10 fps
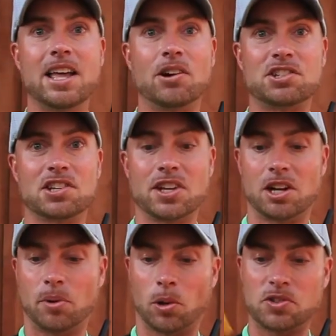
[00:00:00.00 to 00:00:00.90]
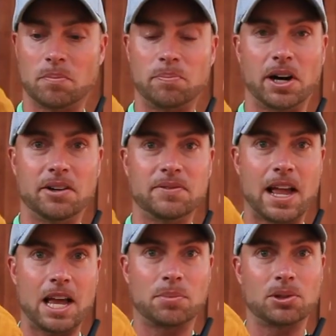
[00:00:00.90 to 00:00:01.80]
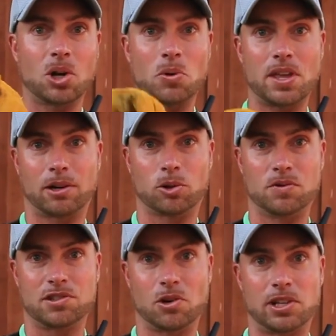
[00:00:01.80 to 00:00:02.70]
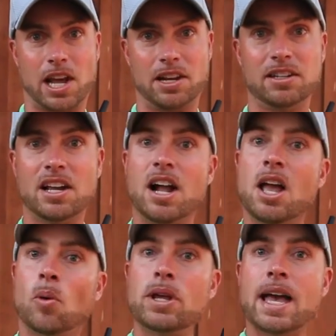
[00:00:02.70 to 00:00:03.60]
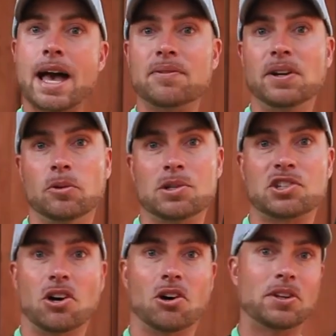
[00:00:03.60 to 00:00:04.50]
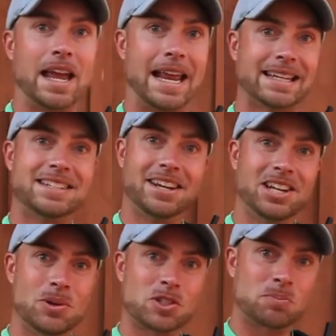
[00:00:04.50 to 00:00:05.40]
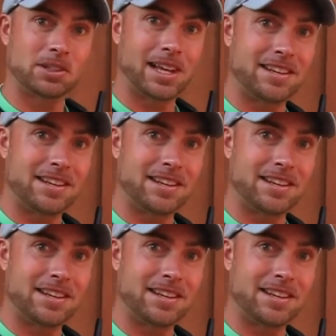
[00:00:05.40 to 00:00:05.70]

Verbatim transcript: There's a set of bolts above and below where that groove is located. We have here what's called a continuous belay